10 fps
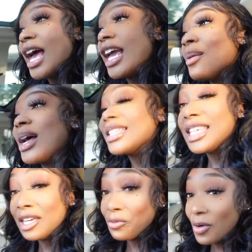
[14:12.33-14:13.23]
I get my
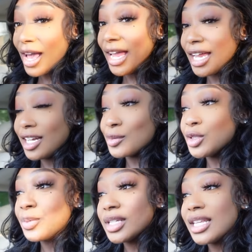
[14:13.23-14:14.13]
teeth white and I'm
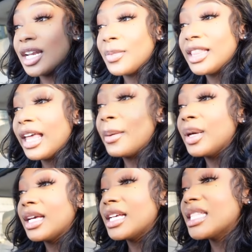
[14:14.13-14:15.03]
super excited about that
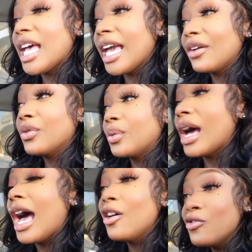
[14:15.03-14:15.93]
because like everyone
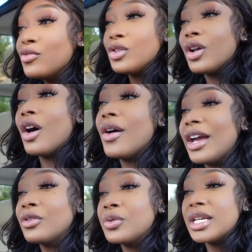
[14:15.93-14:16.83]
I've you know
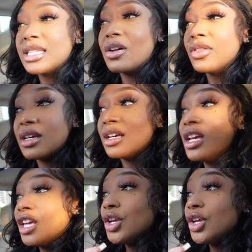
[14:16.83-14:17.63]
everyone's on the